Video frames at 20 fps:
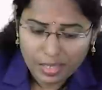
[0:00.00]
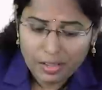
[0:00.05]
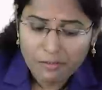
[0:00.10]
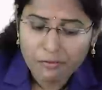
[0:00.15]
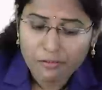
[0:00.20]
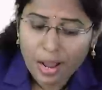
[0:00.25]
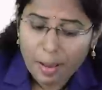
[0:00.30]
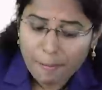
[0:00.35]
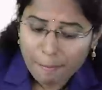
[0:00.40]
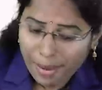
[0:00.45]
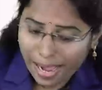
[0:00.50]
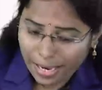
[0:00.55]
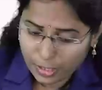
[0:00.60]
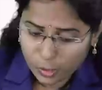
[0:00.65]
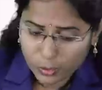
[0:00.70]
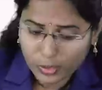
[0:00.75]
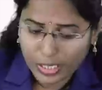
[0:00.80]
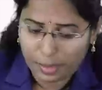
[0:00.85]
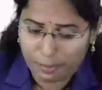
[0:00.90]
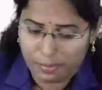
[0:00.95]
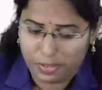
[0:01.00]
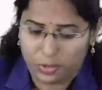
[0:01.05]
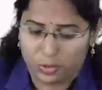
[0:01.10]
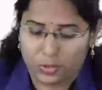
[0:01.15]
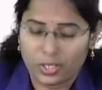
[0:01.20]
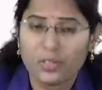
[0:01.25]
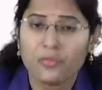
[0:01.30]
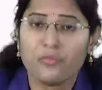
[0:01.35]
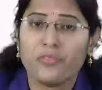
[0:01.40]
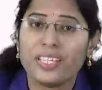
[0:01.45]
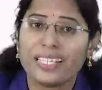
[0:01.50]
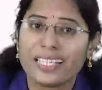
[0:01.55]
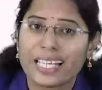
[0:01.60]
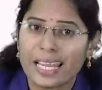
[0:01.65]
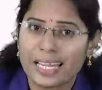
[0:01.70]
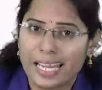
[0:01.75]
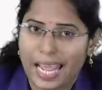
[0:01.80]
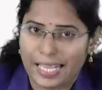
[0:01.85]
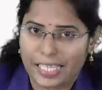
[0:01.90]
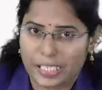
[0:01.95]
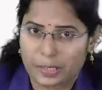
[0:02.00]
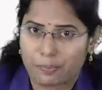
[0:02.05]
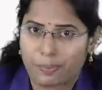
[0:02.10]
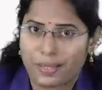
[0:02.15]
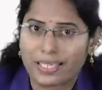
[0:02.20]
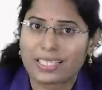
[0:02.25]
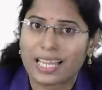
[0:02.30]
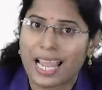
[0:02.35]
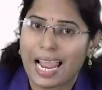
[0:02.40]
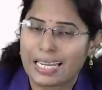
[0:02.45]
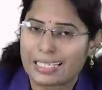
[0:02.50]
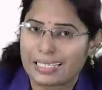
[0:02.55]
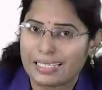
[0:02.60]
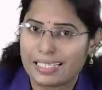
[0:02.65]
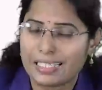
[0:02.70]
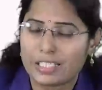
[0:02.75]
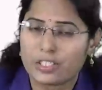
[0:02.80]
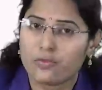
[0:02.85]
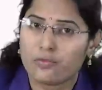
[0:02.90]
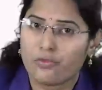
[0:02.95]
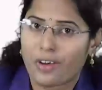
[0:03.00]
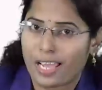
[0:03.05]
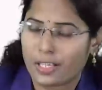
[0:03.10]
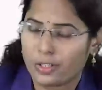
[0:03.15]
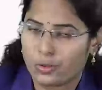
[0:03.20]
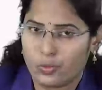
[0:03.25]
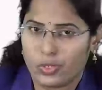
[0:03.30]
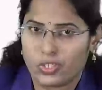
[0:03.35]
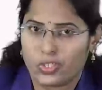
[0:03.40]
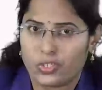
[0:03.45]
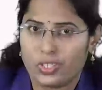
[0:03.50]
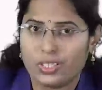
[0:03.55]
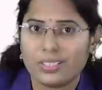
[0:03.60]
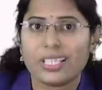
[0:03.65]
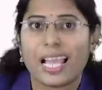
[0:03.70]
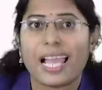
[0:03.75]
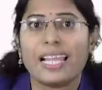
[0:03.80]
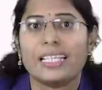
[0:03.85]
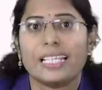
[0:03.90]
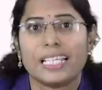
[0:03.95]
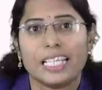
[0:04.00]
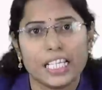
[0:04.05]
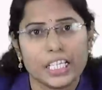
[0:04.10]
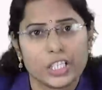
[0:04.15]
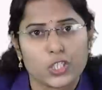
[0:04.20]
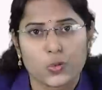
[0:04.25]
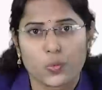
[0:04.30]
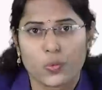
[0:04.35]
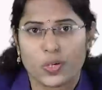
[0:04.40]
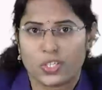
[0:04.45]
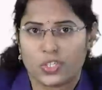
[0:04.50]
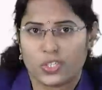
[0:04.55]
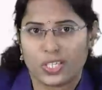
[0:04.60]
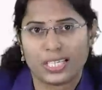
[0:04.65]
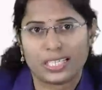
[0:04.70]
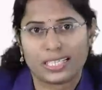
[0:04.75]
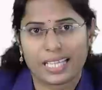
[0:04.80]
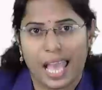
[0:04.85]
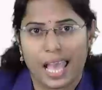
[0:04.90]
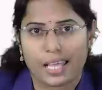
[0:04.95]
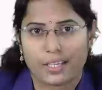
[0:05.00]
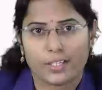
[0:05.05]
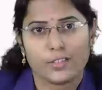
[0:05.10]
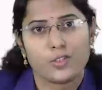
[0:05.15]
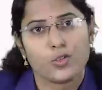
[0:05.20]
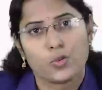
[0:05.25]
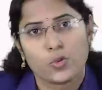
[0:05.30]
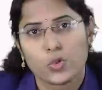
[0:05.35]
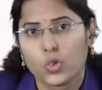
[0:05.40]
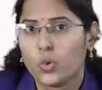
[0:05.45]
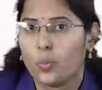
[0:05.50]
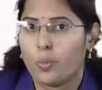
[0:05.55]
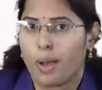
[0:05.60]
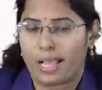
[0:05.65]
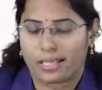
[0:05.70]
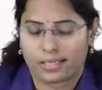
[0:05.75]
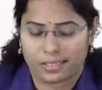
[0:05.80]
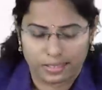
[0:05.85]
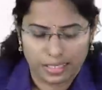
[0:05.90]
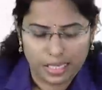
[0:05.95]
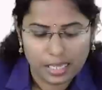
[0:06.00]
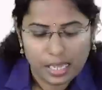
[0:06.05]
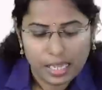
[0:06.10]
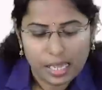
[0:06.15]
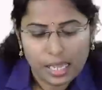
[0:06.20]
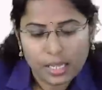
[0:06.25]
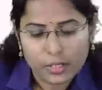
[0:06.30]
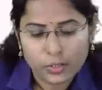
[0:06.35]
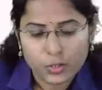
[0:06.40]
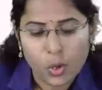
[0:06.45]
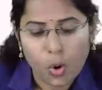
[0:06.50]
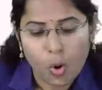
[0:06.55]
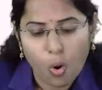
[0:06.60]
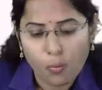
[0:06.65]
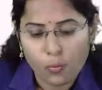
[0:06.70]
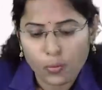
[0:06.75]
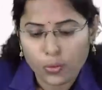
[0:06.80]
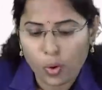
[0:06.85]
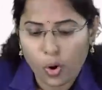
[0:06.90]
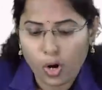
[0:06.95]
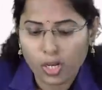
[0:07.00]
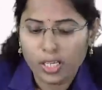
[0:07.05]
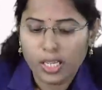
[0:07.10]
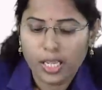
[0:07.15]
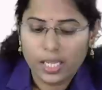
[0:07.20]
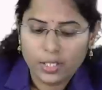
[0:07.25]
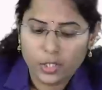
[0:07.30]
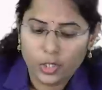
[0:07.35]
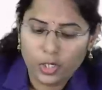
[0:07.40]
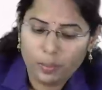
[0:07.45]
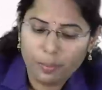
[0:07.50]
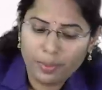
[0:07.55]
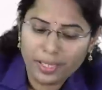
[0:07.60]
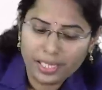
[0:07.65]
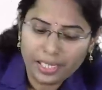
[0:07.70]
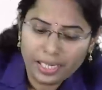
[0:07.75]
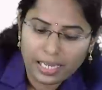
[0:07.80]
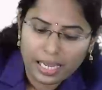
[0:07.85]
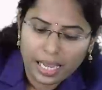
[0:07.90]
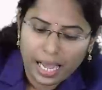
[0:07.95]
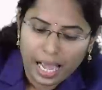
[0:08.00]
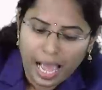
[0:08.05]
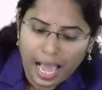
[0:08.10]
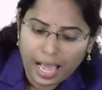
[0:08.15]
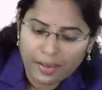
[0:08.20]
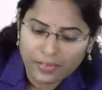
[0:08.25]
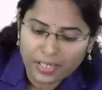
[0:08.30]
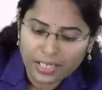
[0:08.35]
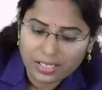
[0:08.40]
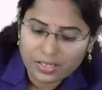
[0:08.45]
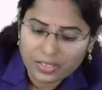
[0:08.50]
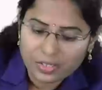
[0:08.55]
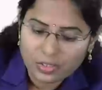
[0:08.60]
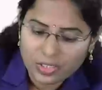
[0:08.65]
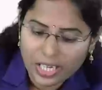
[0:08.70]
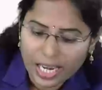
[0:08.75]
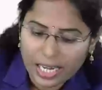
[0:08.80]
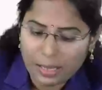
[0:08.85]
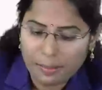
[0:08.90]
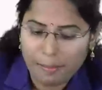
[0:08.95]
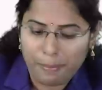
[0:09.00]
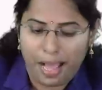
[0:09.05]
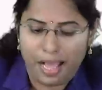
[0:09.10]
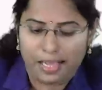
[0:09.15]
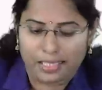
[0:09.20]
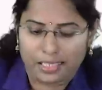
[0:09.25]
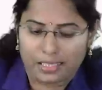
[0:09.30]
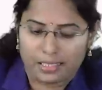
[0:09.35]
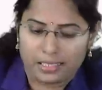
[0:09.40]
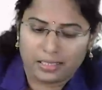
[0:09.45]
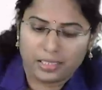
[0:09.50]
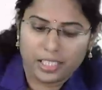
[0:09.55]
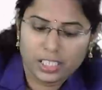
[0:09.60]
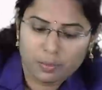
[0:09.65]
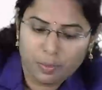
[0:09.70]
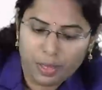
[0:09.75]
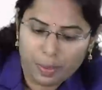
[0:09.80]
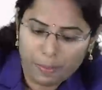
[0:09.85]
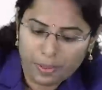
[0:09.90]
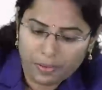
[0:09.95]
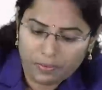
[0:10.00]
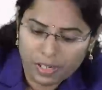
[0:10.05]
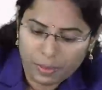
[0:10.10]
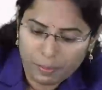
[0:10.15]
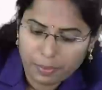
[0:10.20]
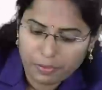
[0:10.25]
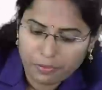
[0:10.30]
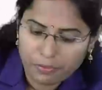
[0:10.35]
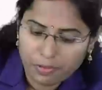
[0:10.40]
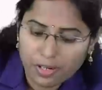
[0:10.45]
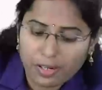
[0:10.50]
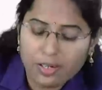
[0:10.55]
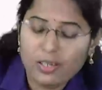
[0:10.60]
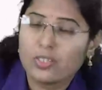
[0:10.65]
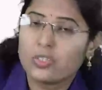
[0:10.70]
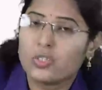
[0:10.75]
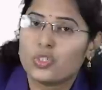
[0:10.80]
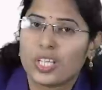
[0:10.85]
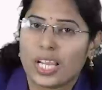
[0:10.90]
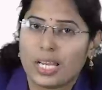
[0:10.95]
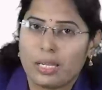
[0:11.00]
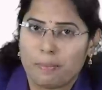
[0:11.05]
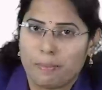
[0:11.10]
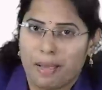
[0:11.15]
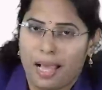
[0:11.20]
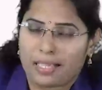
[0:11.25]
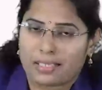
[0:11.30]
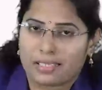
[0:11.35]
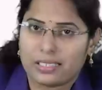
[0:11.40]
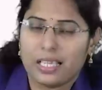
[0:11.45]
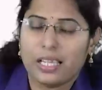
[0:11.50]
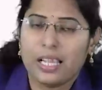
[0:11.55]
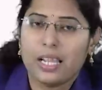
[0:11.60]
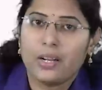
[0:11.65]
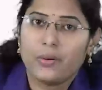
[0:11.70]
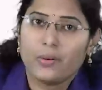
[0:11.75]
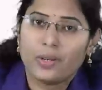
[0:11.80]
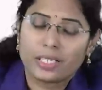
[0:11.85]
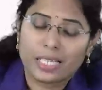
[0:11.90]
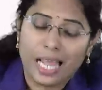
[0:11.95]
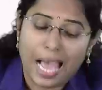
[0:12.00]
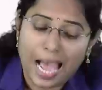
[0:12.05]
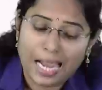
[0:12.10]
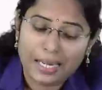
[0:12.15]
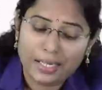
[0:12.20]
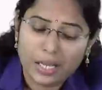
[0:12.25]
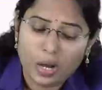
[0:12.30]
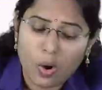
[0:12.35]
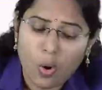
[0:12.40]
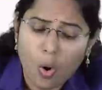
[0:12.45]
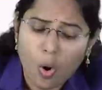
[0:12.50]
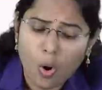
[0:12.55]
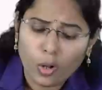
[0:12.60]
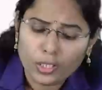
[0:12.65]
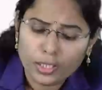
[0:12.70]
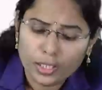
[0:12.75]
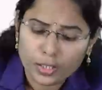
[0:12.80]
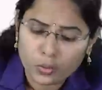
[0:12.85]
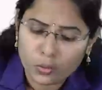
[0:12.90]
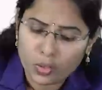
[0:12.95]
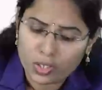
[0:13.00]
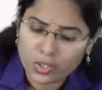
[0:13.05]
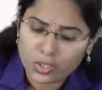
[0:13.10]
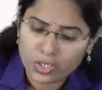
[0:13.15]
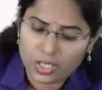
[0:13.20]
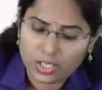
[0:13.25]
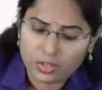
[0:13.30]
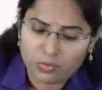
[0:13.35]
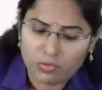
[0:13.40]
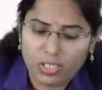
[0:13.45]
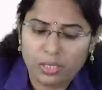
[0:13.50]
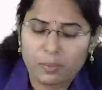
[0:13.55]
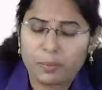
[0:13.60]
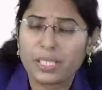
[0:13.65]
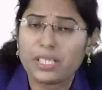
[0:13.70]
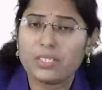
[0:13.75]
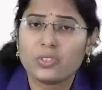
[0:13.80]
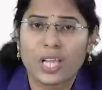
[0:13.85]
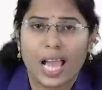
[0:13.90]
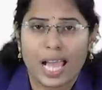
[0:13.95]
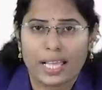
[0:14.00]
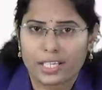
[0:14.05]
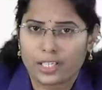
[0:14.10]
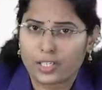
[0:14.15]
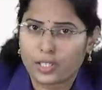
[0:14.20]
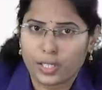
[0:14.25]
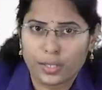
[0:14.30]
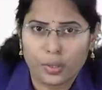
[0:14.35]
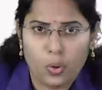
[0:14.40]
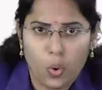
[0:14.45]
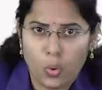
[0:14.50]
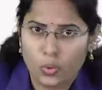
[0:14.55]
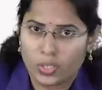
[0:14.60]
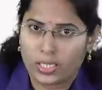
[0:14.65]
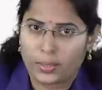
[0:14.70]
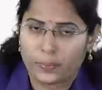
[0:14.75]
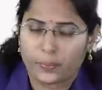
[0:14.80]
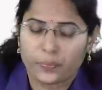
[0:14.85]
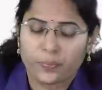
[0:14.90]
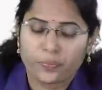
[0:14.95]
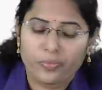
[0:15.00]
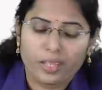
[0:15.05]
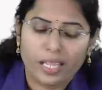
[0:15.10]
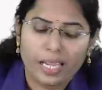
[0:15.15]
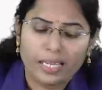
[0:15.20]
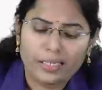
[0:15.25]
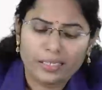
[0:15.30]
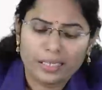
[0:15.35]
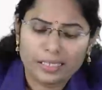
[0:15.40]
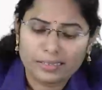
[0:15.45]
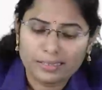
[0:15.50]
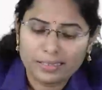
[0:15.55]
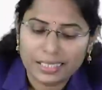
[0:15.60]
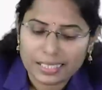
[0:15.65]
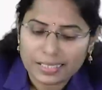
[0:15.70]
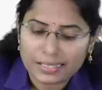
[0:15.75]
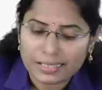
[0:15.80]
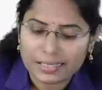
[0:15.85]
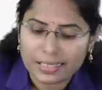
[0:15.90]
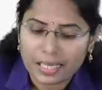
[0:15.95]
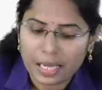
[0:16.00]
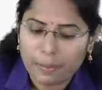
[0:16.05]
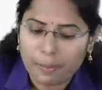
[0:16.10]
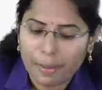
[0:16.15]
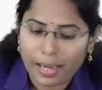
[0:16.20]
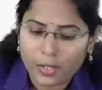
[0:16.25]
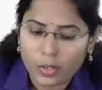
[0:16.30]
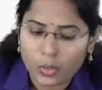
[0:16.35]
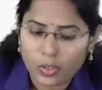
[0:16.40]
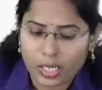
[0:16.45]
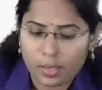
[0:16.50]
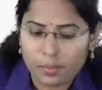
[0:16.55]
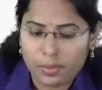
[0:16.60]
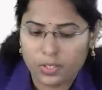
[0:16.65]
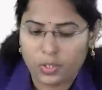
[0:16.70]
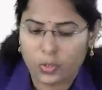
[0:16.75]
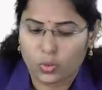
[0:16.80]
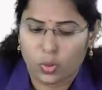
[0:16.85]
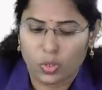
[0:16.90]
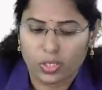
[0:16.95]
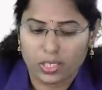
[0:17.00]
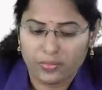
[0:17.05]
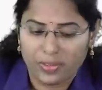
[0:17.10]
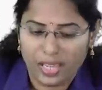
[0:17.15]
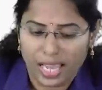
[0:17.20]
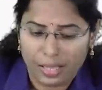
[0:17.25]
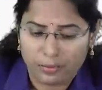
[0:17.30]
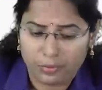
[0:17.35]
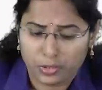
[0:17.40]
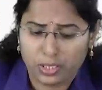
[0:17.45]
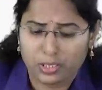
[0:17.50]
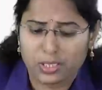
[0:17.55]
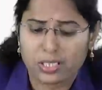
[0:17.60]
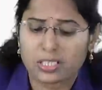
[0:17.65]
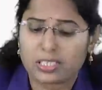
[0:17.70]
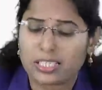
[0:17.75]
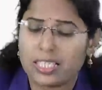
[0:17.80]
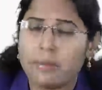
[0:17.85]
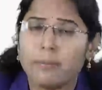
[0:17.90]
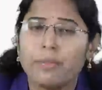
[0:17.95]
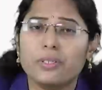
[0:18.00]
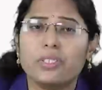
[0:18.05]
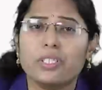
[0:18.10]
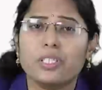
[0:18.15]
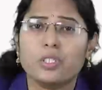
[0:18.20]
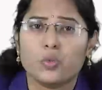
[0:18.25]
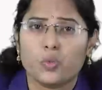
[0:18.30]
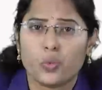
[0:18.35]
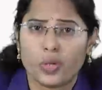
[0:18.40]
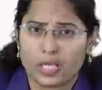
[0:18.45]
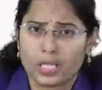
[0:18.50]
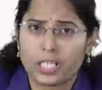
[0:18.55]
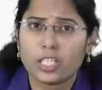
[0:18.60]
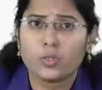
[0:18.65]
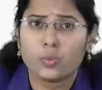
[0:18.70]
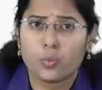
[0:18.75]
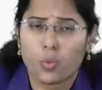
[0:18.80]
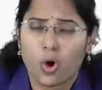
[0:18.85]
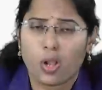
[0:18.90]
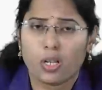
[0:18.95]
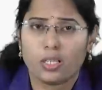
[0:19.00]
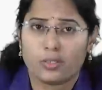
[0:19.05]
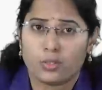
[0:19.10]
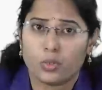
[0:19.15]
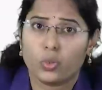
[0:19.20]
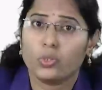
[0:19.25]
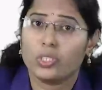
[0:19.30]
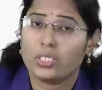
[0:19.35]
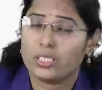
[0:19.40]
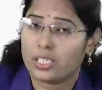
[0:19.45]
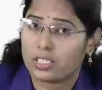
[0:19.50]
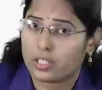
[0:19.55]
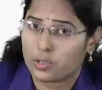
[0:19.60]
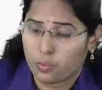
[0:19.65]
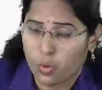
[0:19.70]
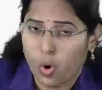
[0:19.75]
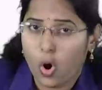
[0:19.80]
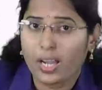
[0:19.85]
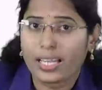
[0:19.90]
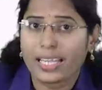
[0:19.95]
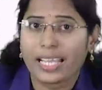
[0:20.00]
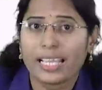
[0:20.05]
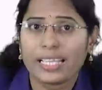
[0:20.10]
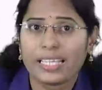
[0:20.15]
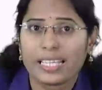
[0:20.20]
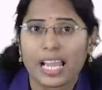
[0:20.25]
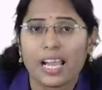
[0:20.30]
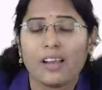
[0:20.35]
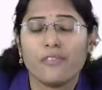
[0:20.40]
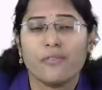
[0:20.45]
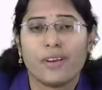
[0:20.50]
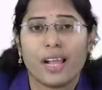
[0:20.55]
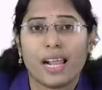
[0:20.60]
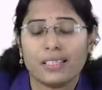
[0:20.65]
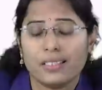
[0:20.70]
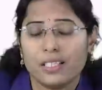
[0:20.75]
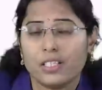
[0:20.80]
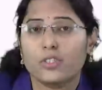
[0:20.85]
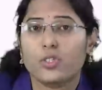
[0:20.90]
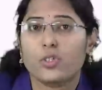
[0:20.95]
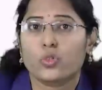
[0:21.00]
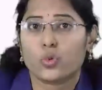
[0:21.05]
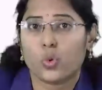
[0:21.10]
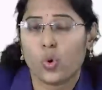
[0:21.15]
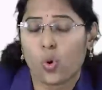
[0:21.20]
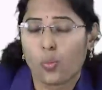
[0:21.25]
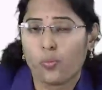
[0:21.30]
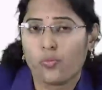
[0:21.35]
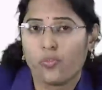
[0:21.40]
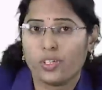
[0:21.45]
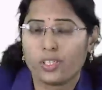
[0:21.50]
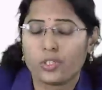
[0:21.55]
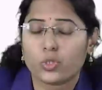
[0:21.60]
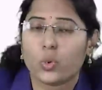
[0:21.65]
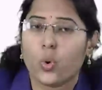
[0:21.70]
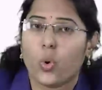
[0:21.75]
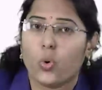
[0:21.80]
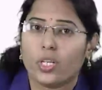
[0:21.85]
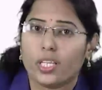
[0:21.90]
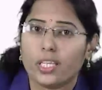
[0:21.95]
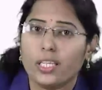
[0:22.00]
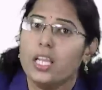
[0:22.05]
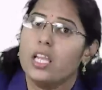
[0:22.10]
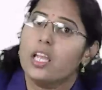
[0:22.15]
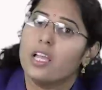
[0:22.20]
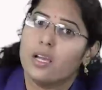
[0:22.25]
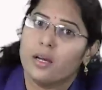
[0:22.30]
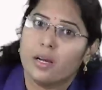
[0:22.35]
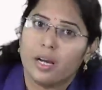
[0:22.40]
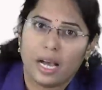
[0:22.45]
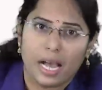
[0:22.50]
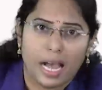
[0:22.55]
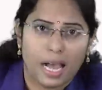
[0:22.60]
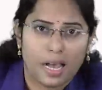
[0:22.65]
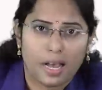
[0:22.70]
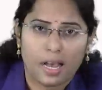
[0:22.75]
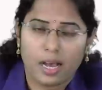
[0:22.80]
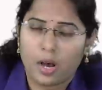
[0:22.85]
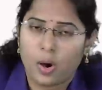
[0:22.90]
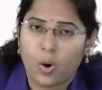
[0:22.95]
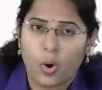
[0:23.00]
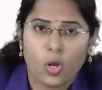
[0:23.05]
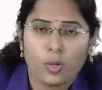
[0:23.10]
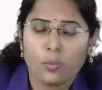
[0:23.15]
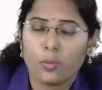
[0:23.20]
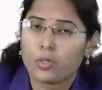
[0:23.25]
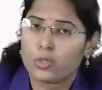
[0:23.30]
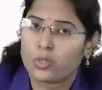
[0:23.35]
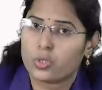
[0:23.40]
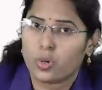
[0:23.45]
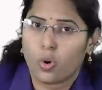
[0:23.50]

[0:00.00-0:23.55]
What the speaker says: from biochemistry, we can expect at least 5 questions and each question carries 2 marks. So, overall, you will be having 10 marks. This paper will be for 10 marks. Right, and all the questions will be directly only. And this biochemistry, already we have seen, this syllabus is very small. So, this is a small area where there is a scope for scoring almost